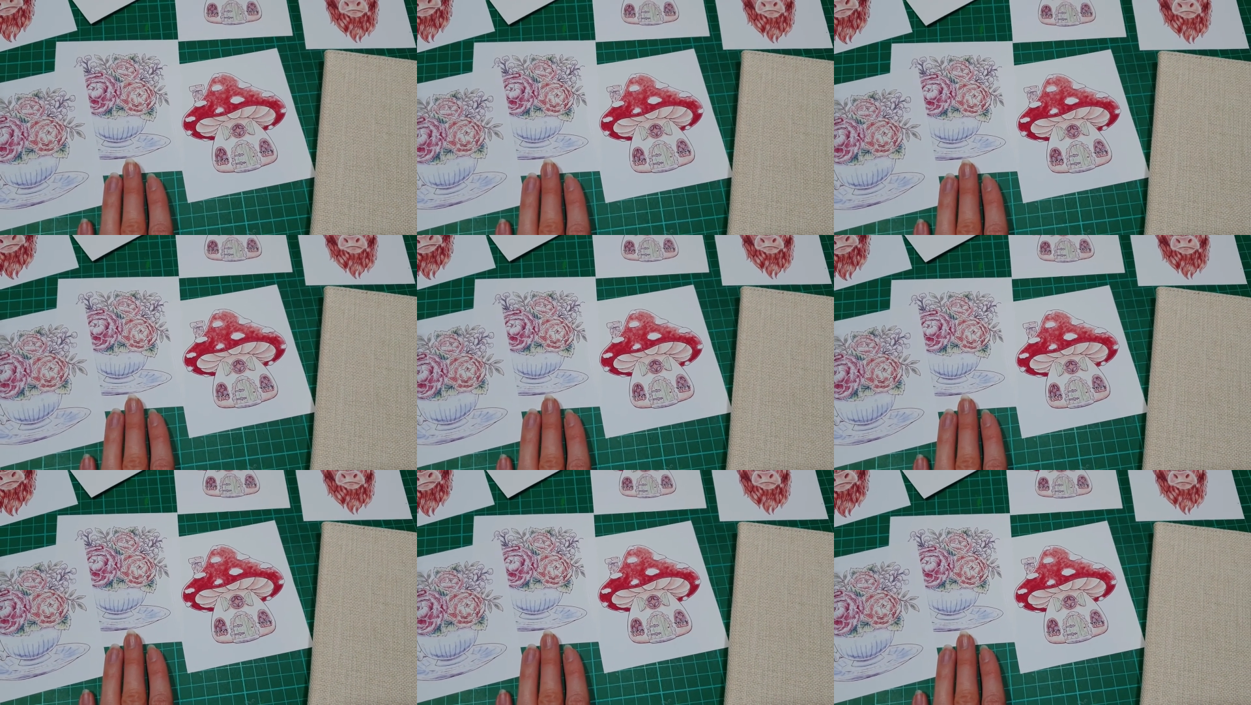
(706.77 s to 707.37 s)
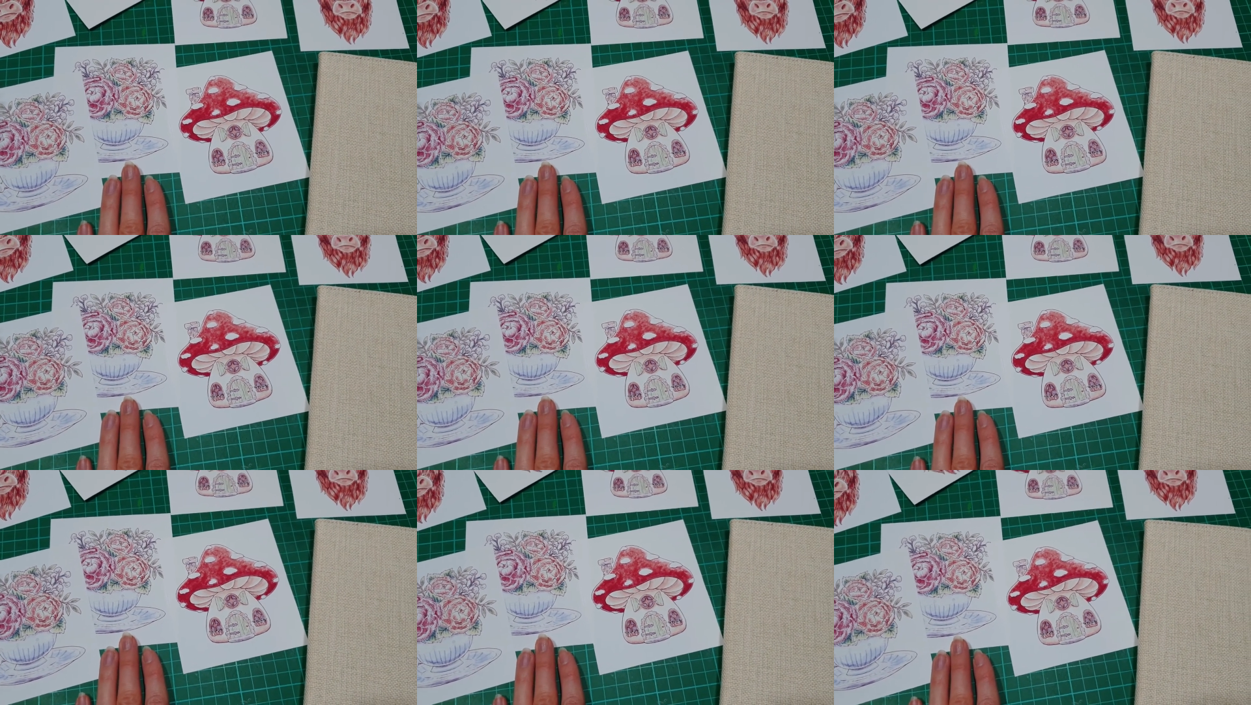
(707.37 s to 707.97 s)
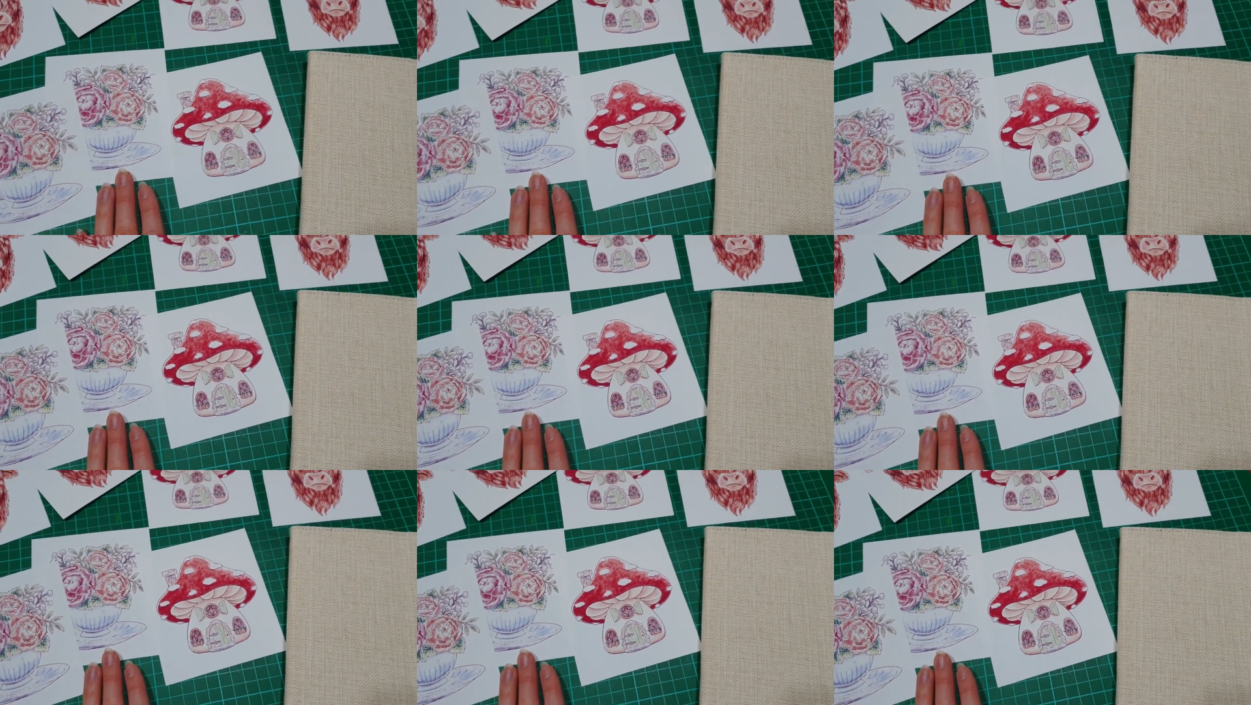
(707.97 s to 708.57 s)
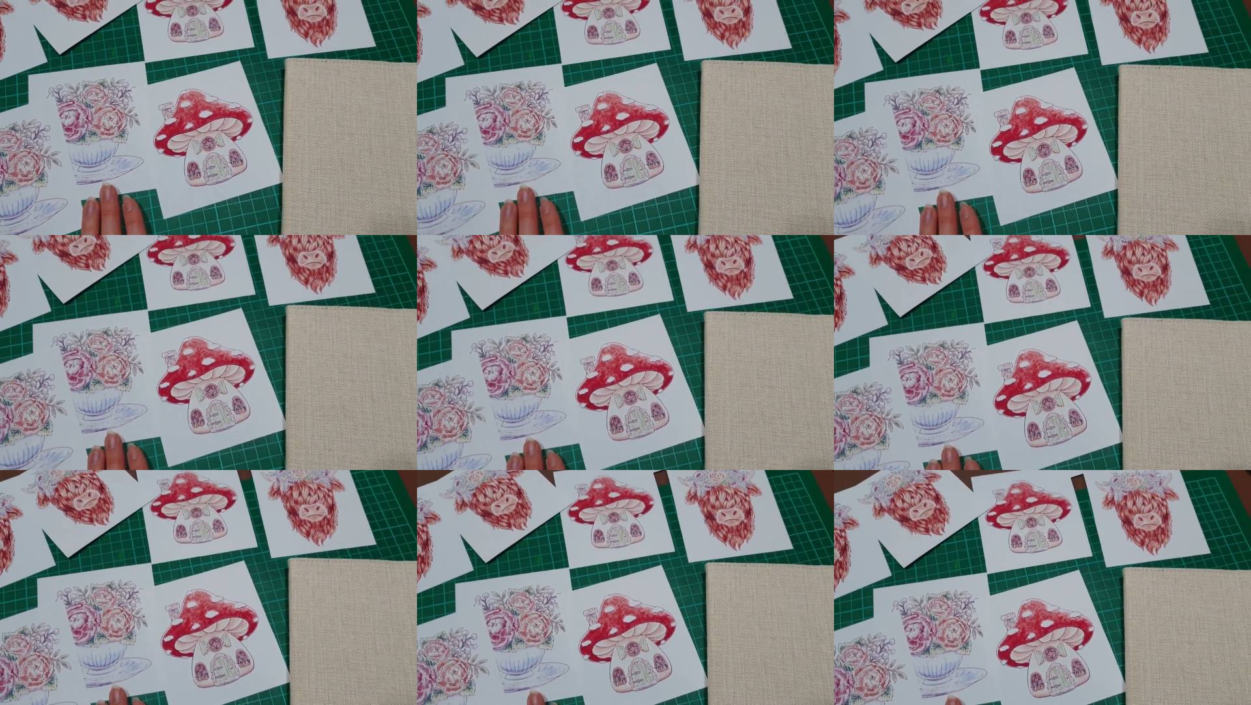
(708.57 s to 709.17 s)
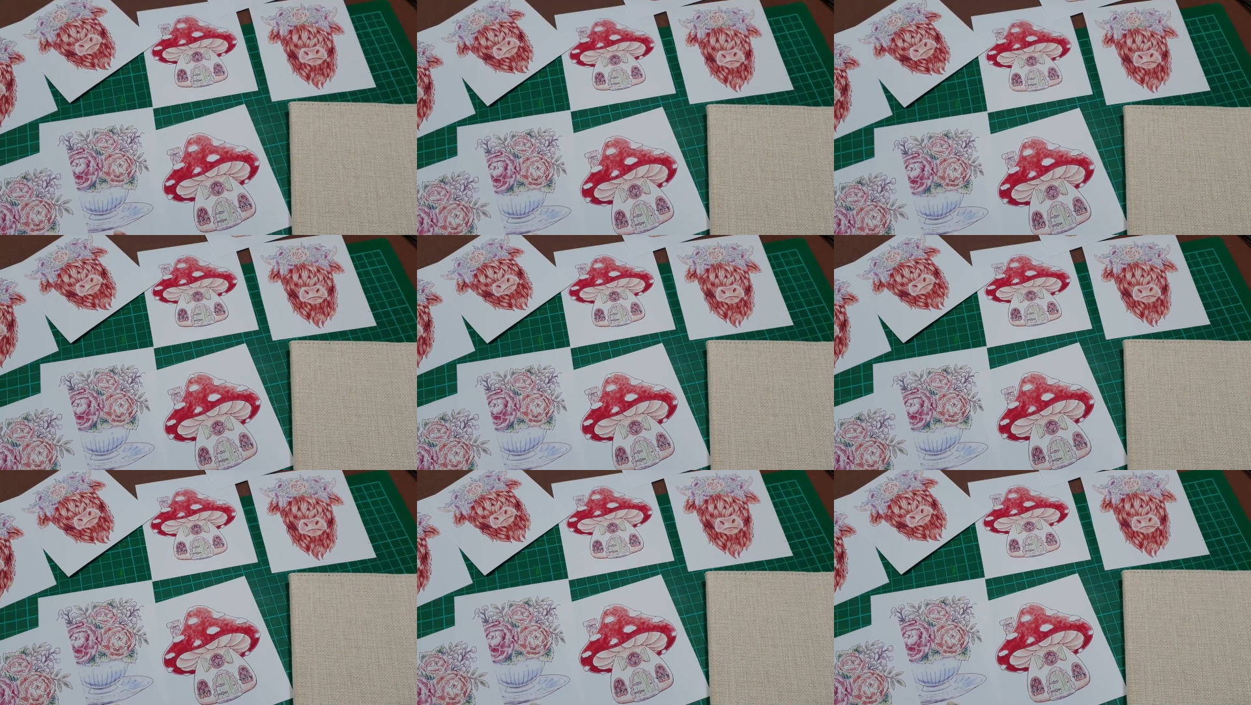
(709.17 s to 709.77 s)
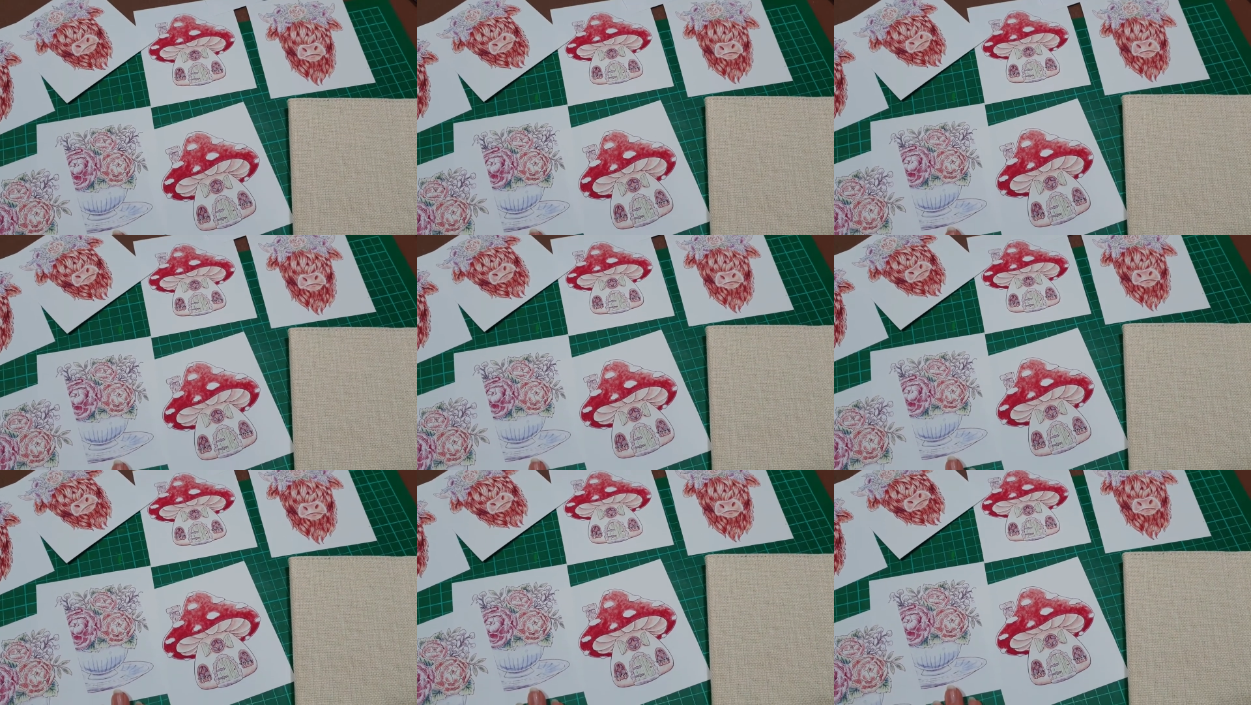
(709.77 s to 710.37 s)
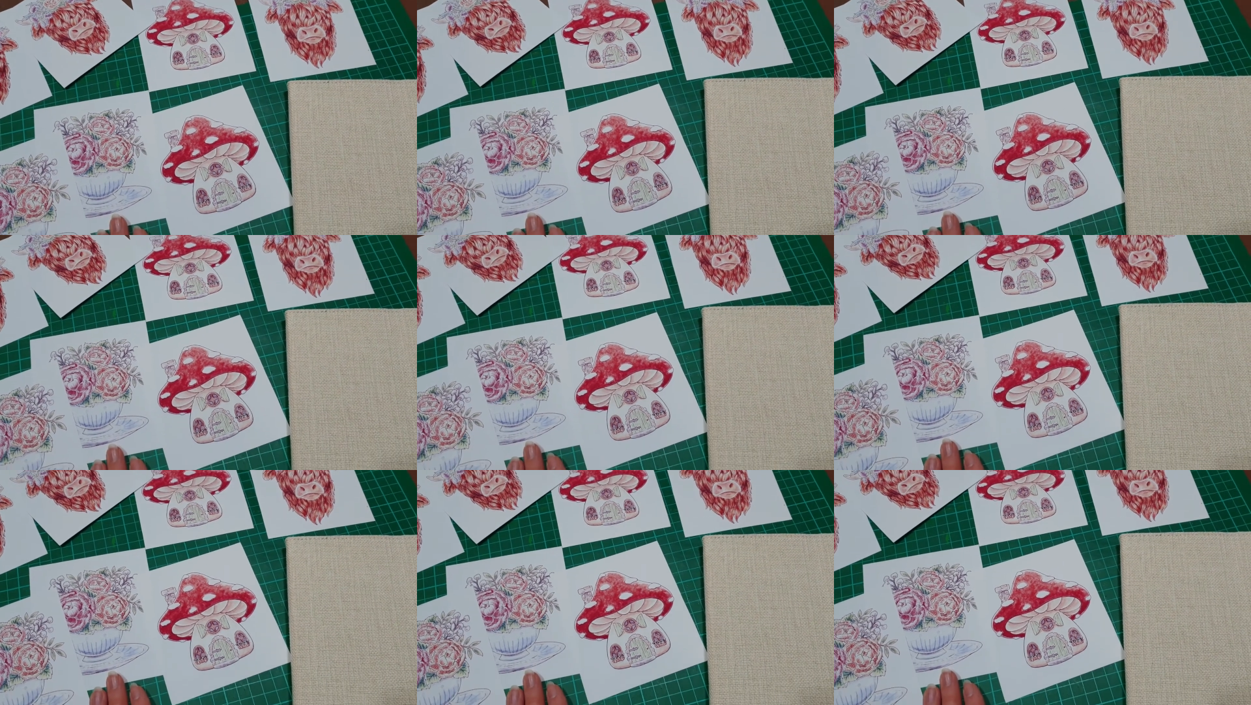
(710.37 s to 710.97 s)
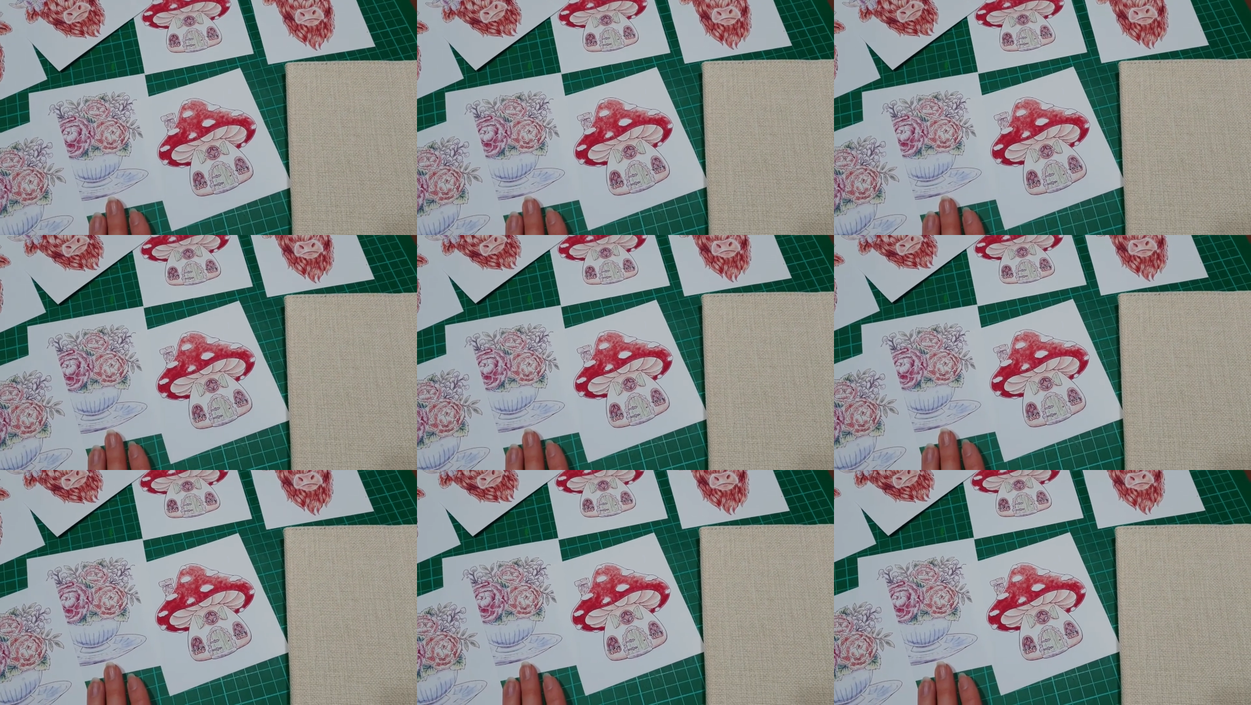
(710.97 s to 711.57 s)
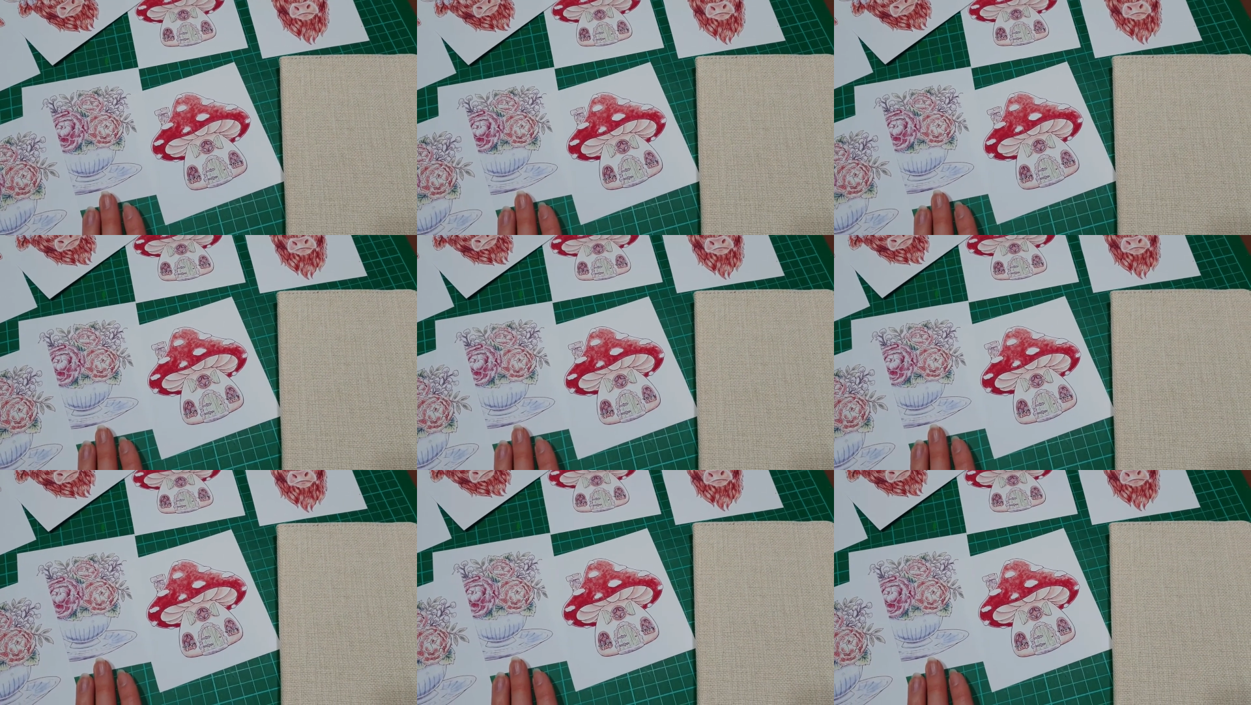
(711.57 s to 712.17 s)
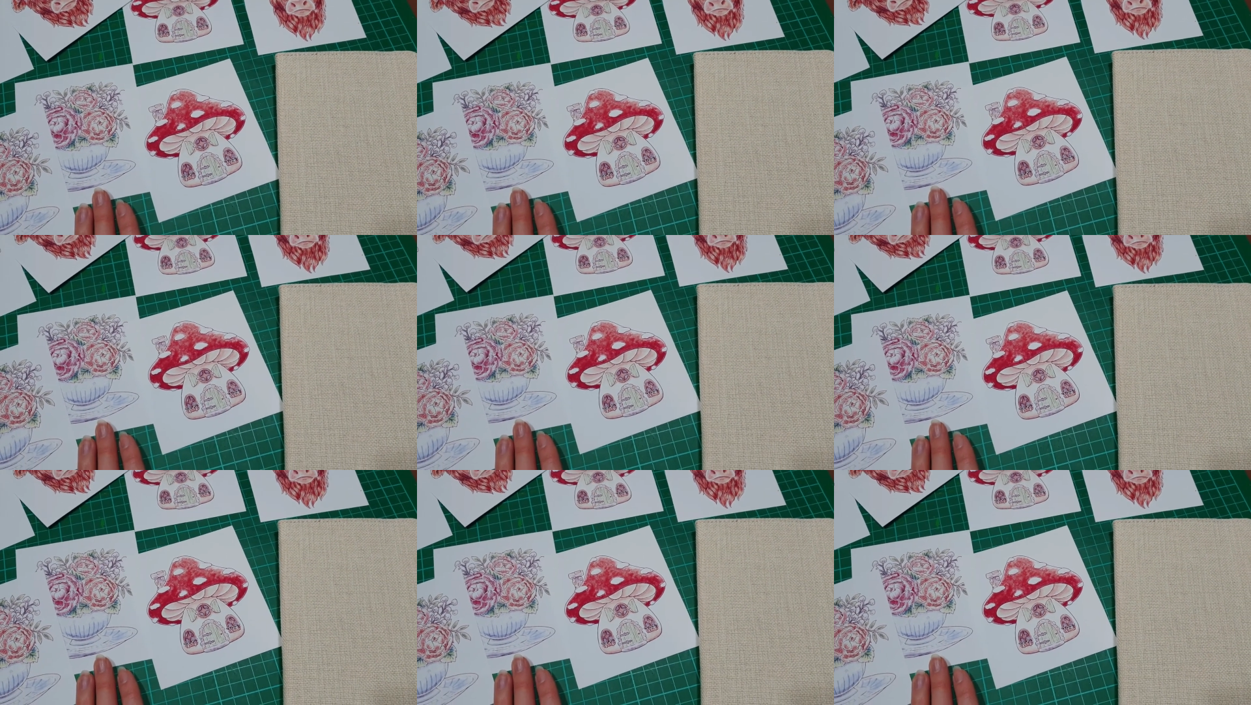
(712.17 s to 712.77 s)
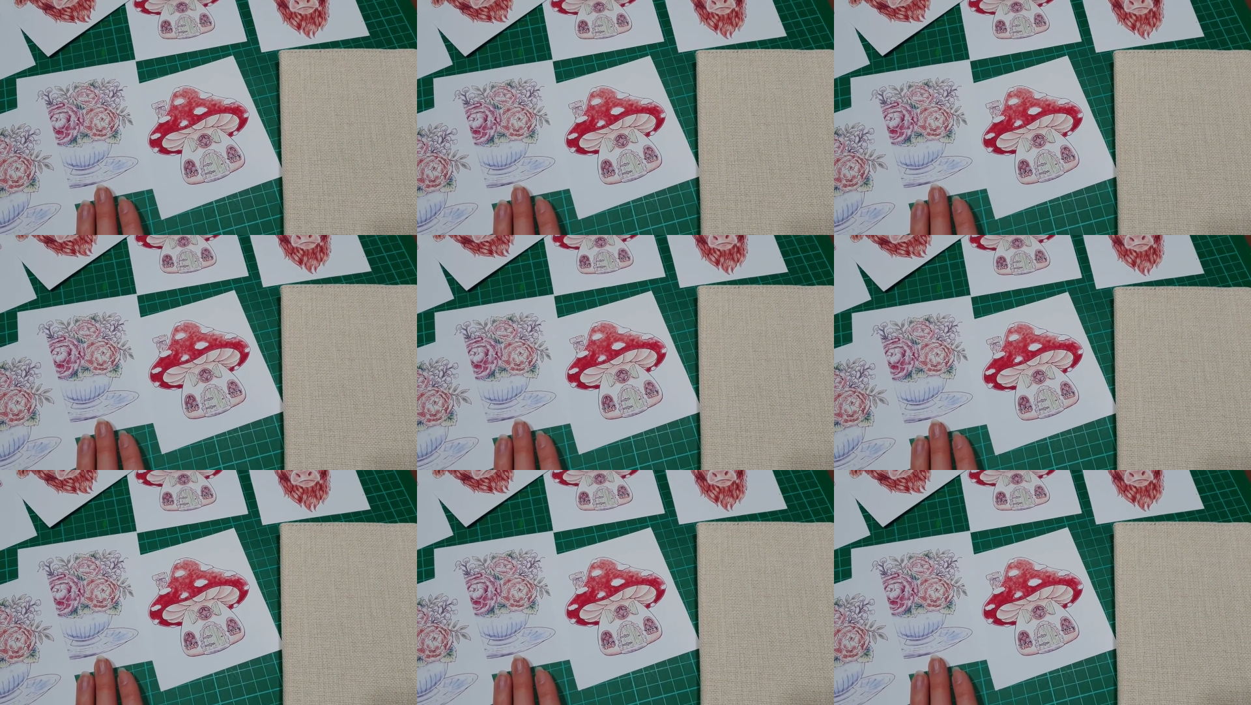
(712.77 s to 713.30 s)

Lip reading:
Nobody's mouth can be seen.